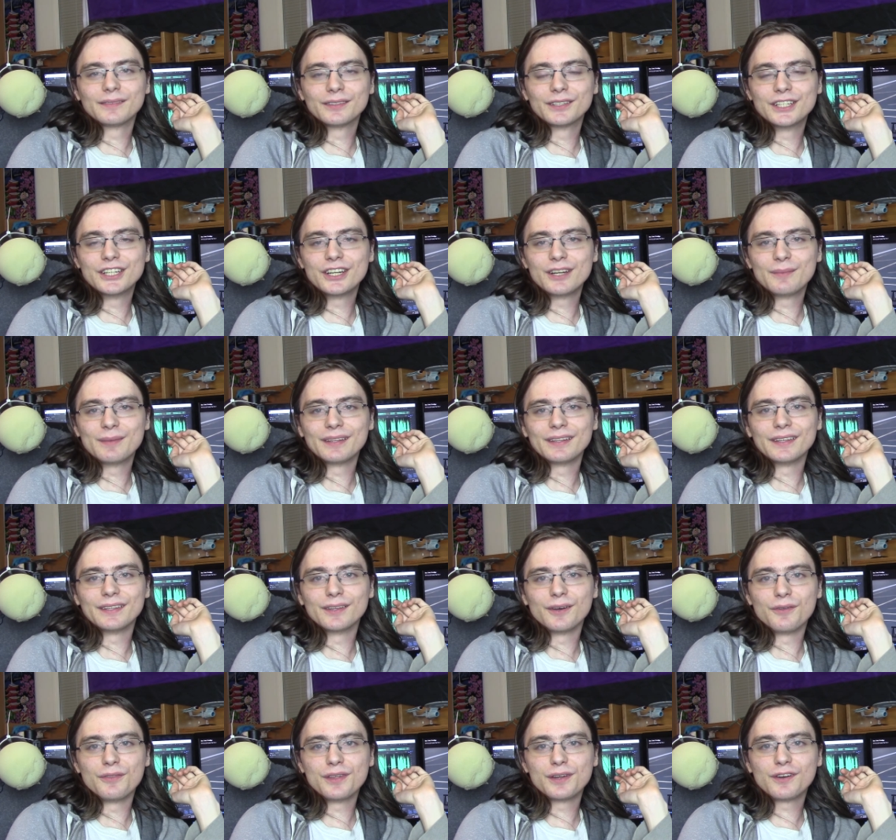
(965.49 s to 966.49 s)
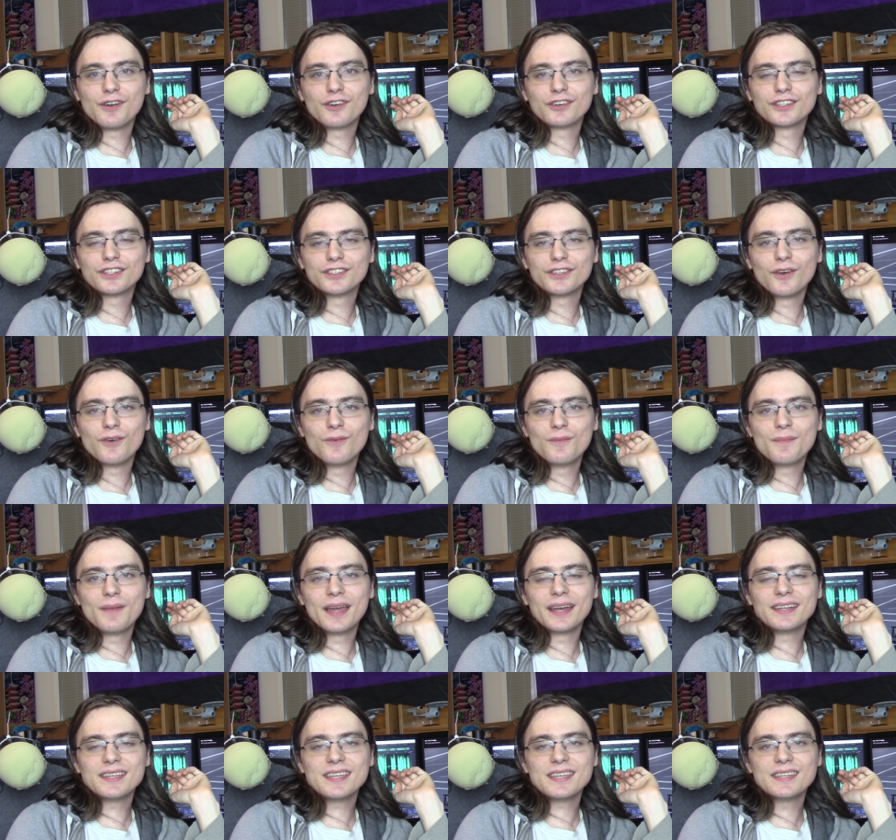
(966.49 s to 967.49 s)
Legitimately, though, there are so
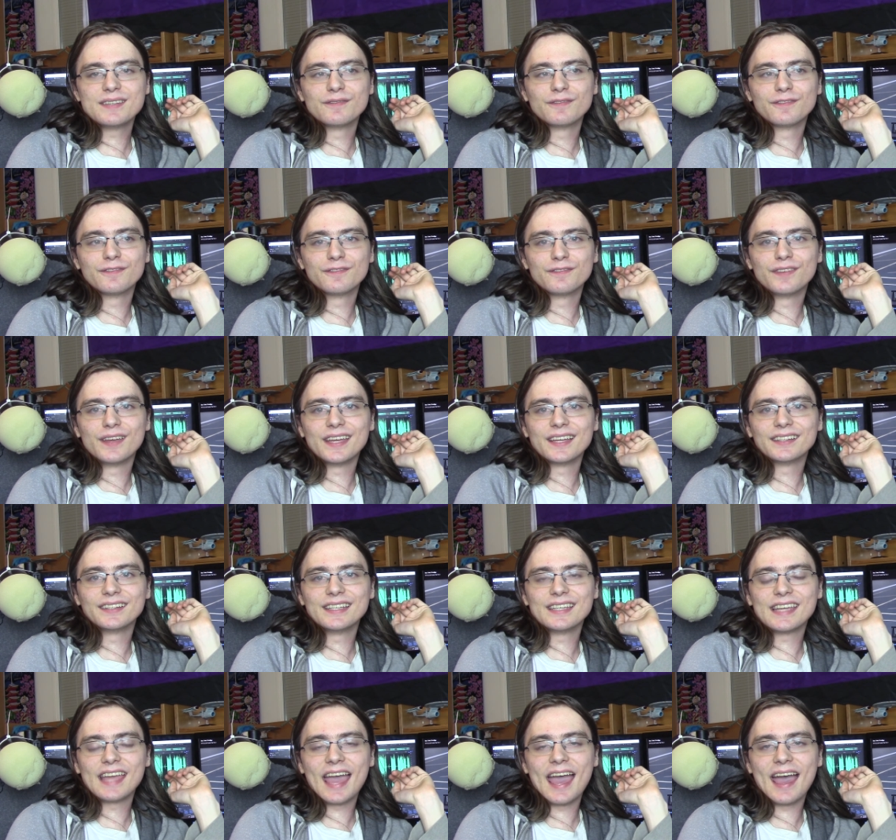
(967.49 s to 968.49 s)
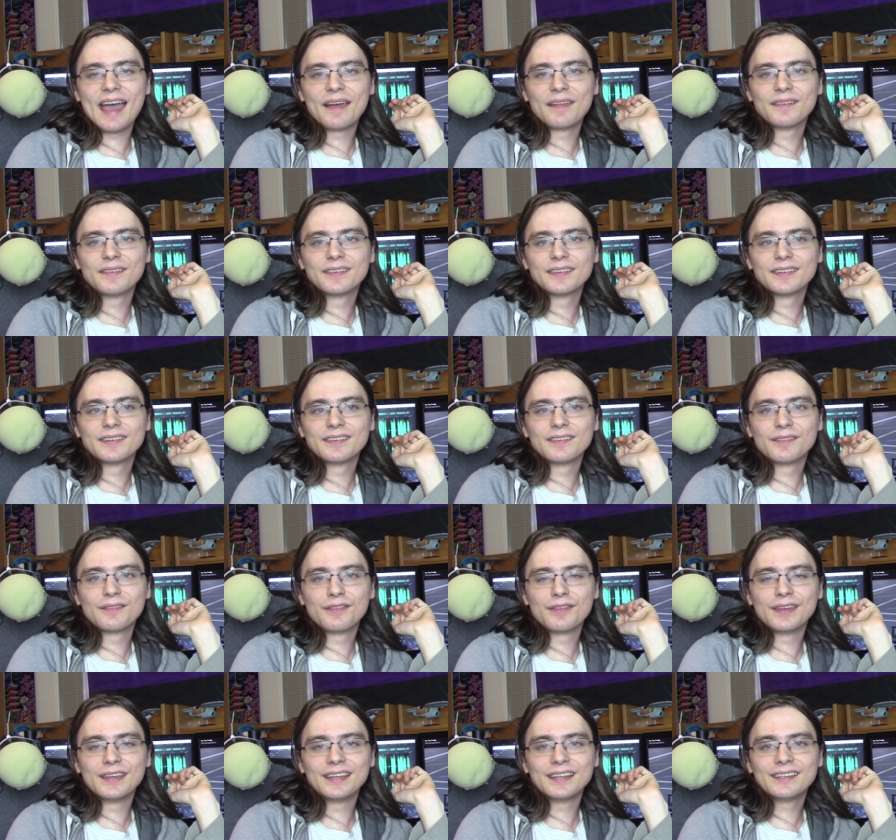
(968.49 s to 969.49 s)
many vaguely cat
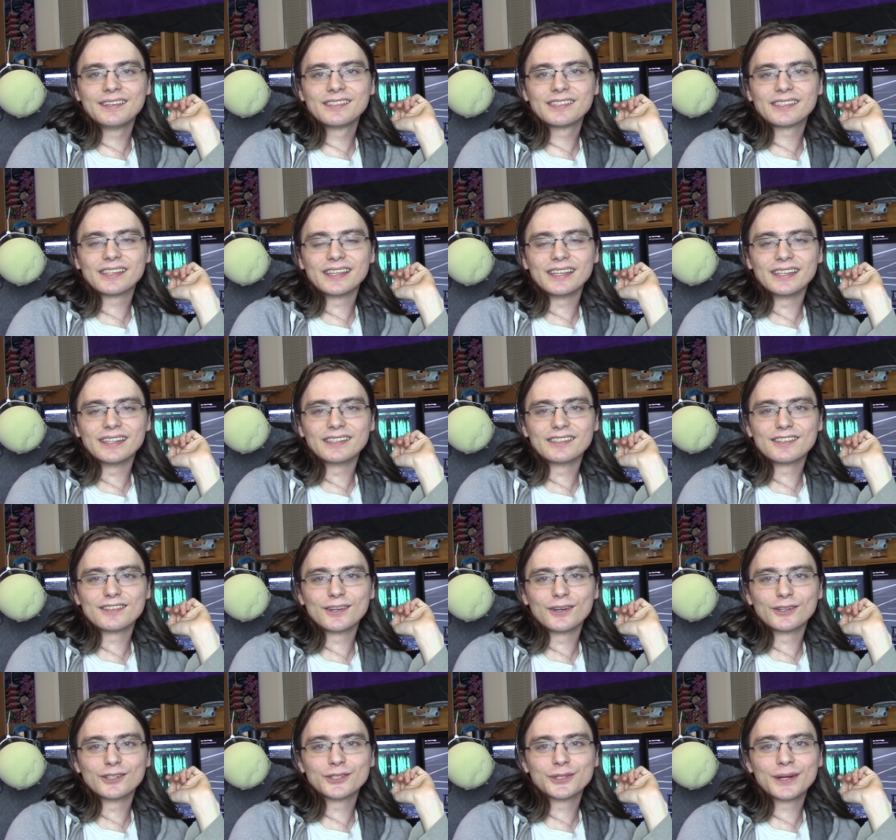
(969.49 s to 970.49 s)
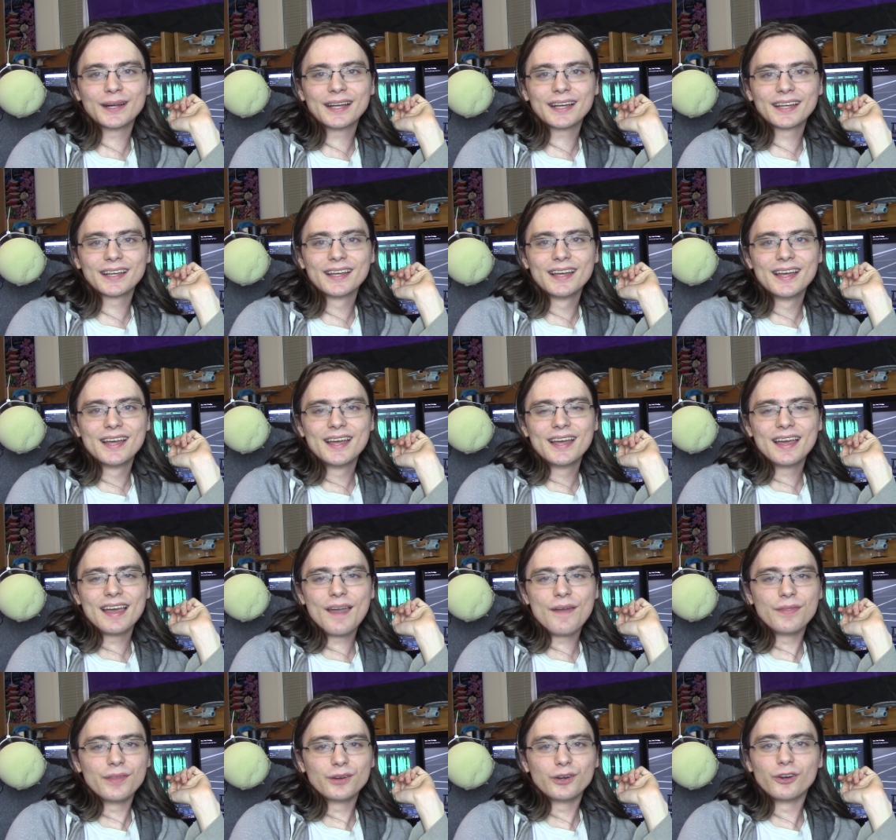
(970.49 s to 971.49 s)
things in Star Trek,
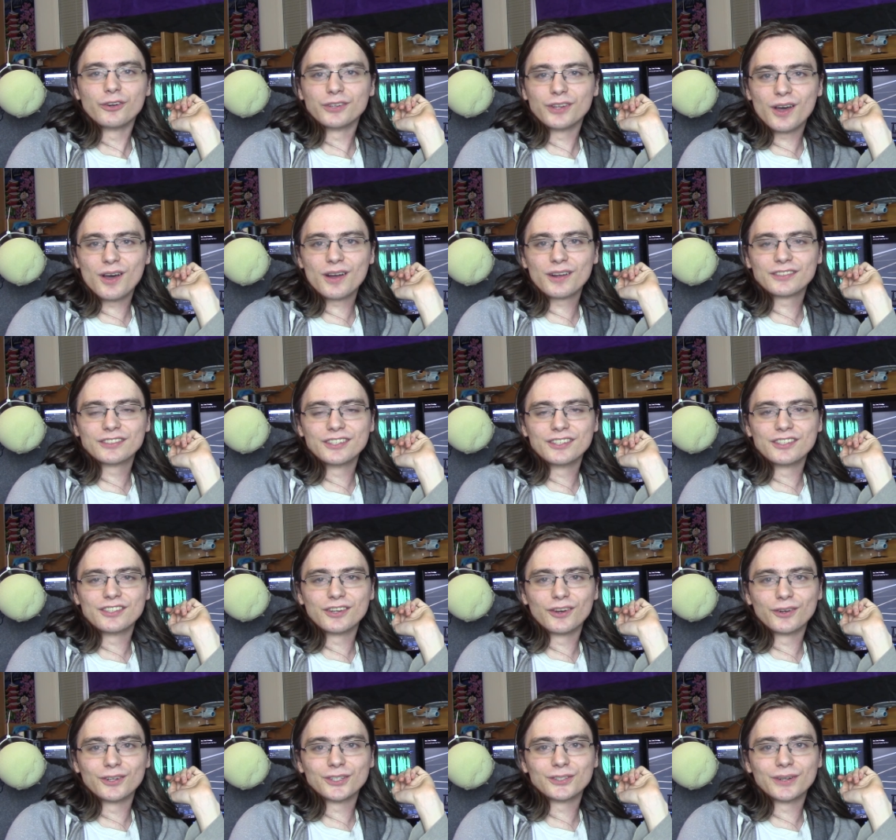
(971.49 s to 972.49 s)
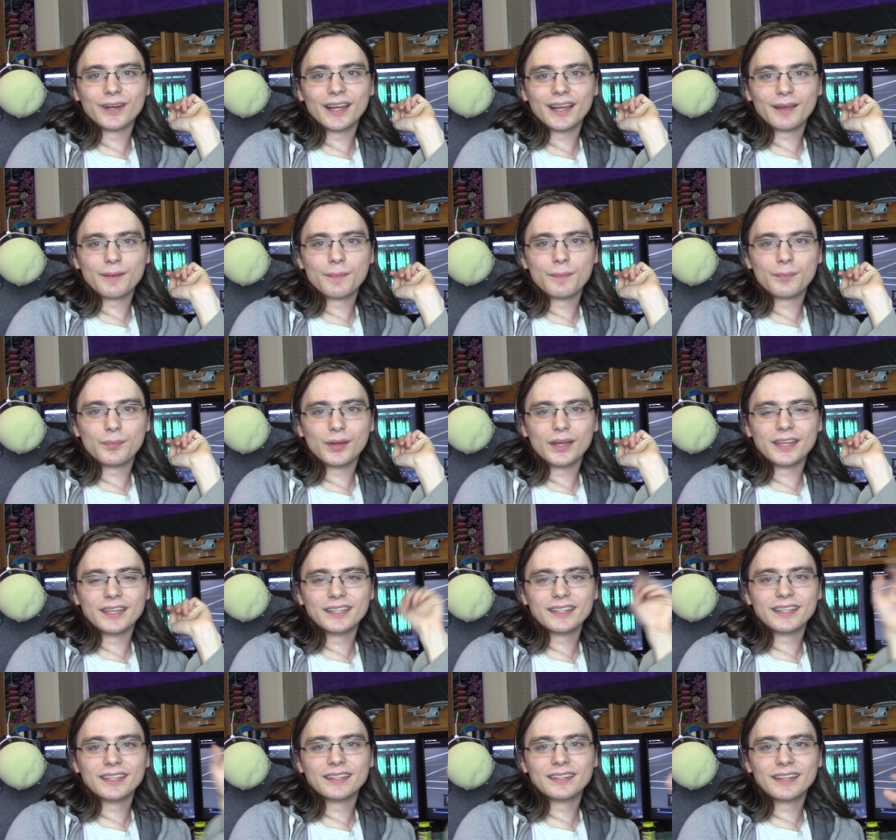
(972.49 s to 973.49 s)
and there are dogs in Star Trek,
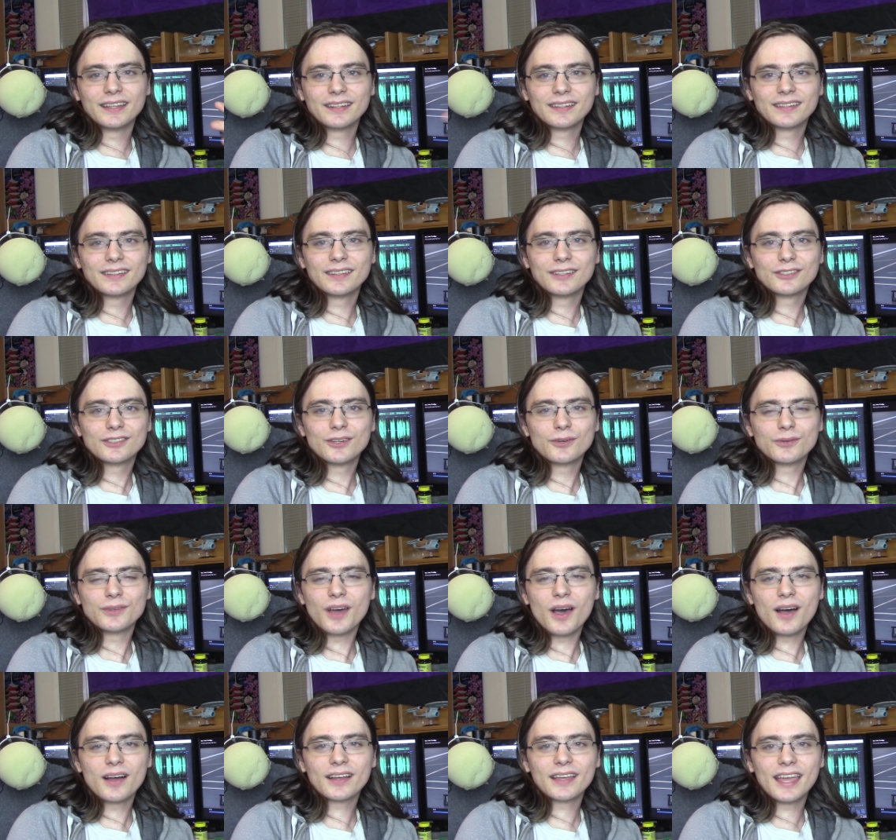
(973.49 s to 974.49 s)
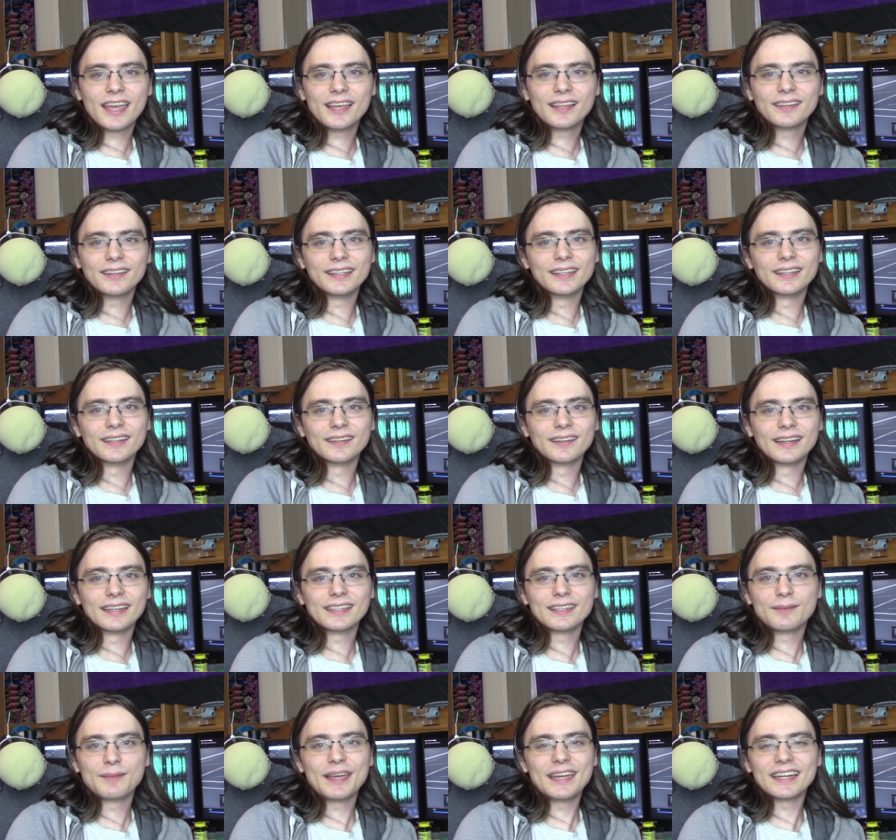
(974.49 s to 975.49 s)
but there's no dog alien.
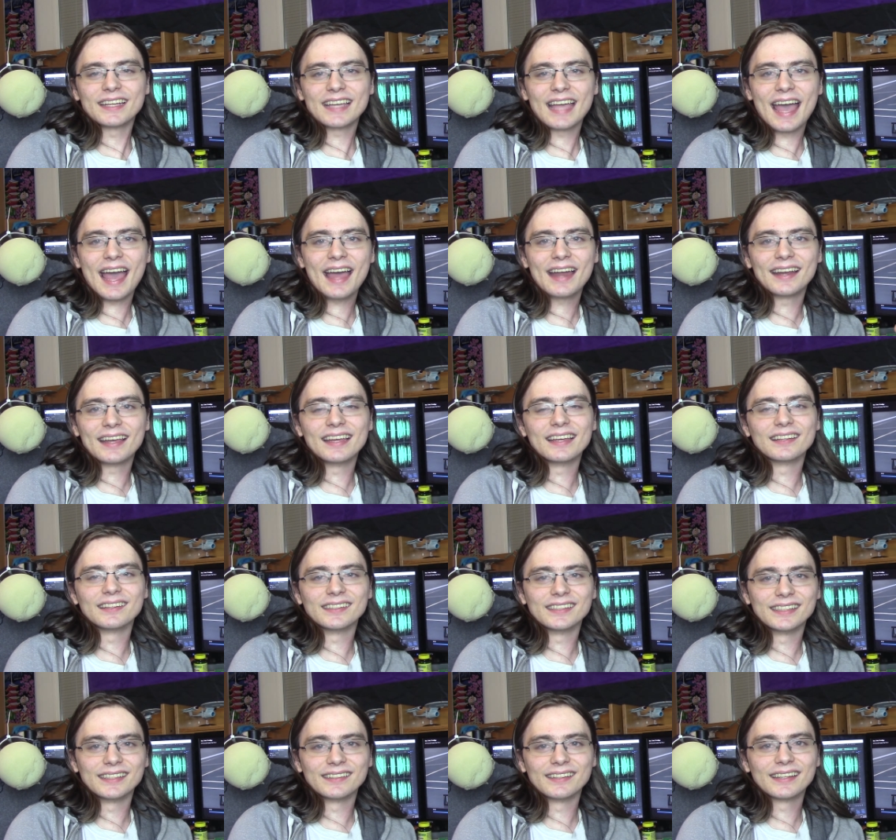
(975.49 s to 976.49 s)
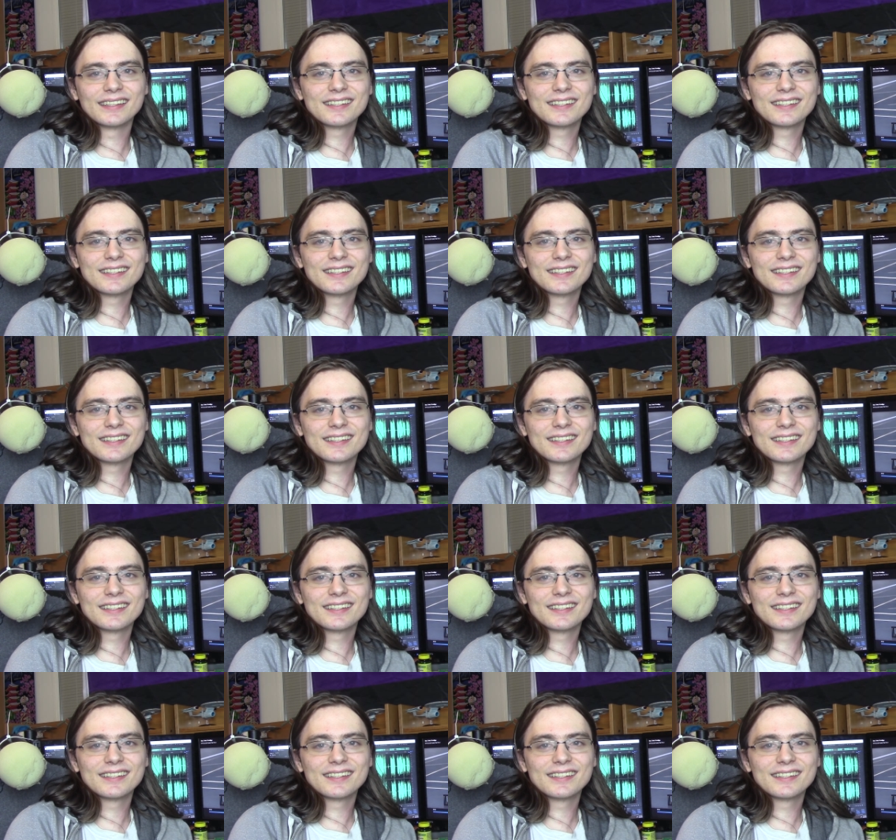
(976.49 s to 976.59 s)
Like, you made a cat alien.